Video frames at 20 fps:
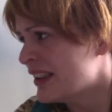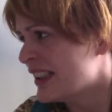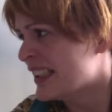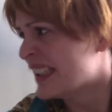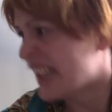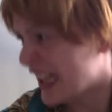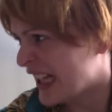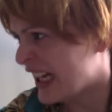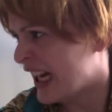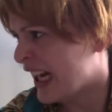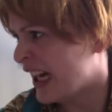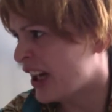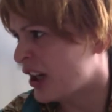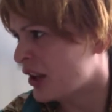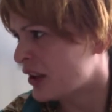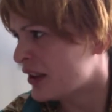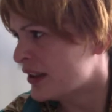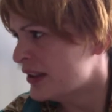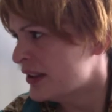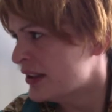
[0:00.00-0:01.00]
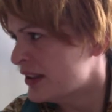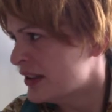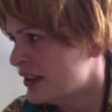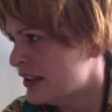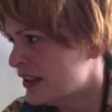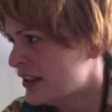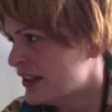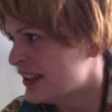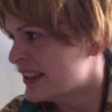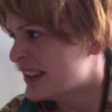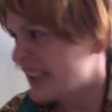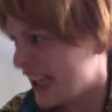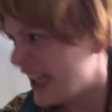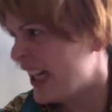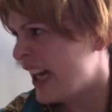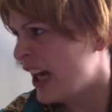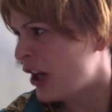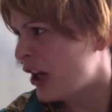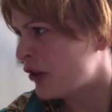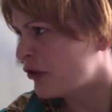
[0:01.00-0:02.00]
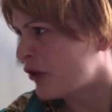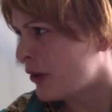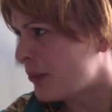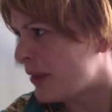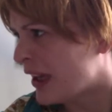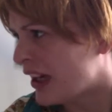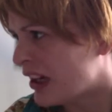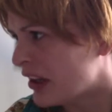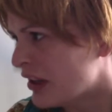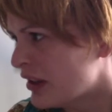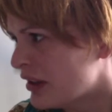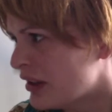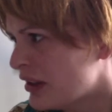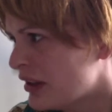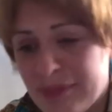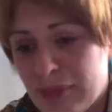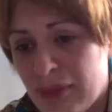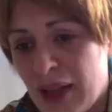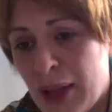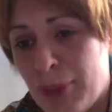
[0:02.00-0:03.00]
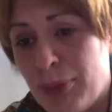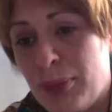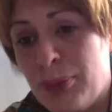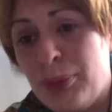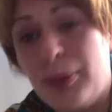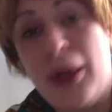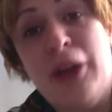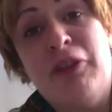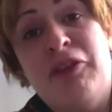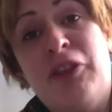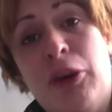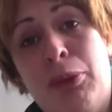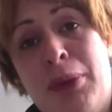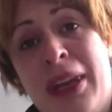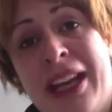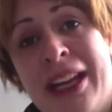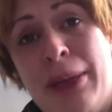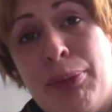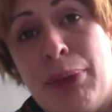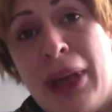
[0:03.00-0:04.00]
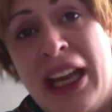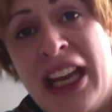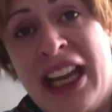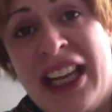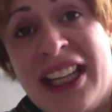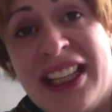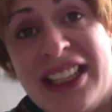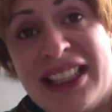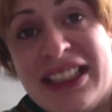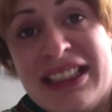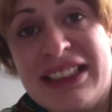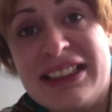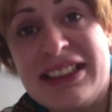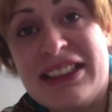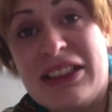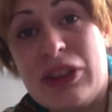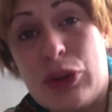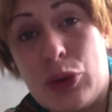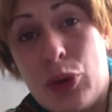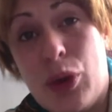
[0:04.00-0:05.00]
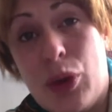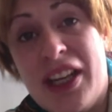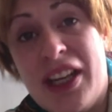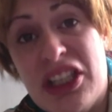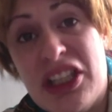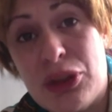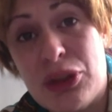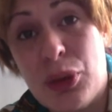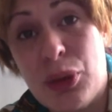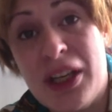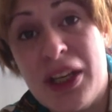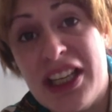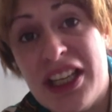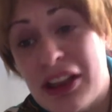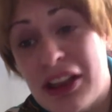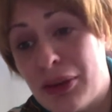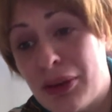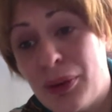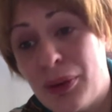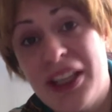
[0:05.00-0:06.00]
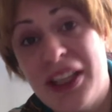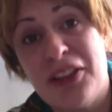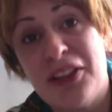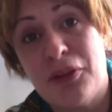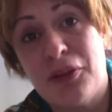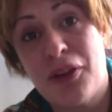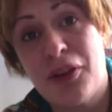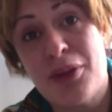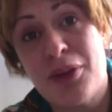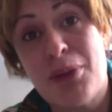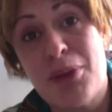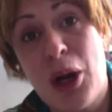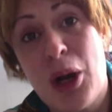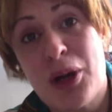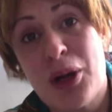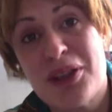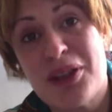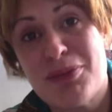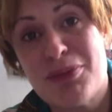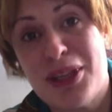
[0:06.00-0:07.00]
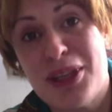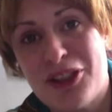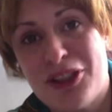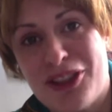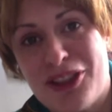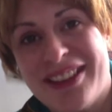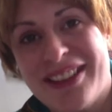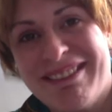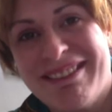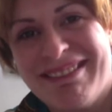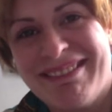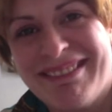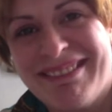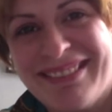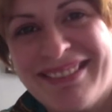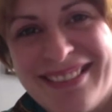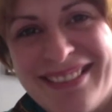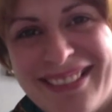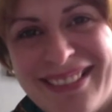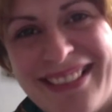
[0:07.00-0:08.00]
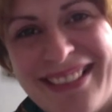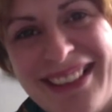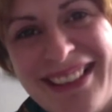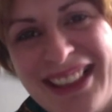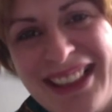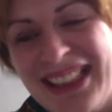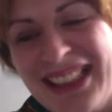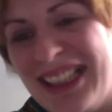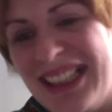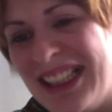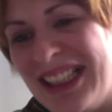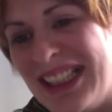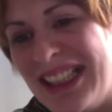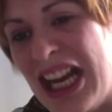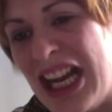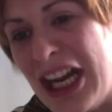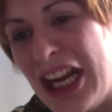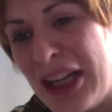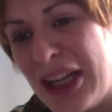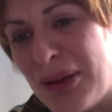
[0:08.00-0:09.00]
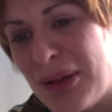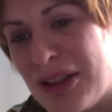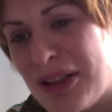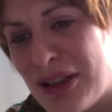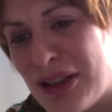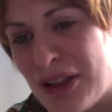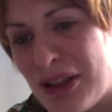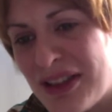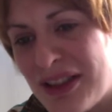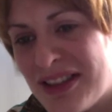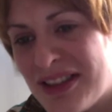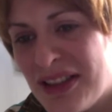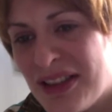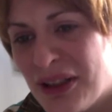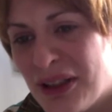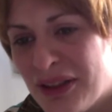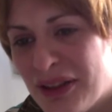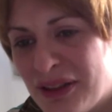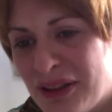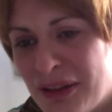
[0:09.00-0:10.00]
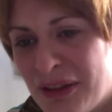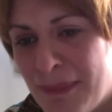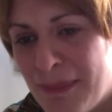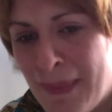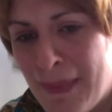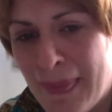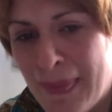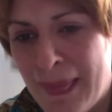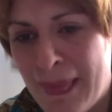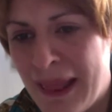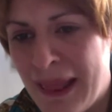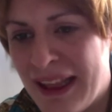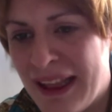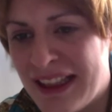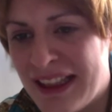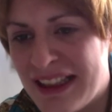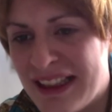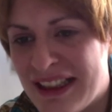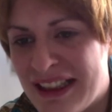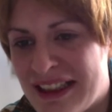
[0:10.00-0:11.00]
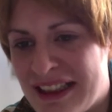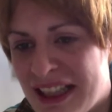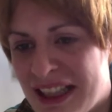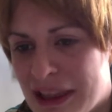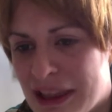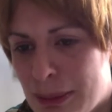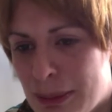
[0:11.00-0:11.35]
Get out! Get out from there! Vote for me, Patty. 2023 for the Mars mission. Now, how do I turn this off? Is that the